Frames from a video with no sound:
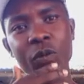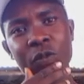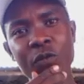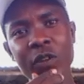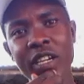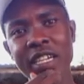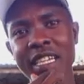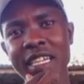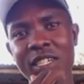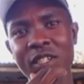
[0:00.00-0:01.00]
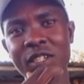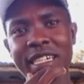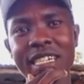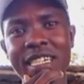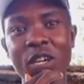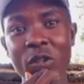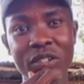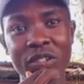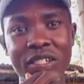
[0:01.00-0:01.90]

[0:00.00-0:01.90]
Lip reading: finding that you're getting a loss.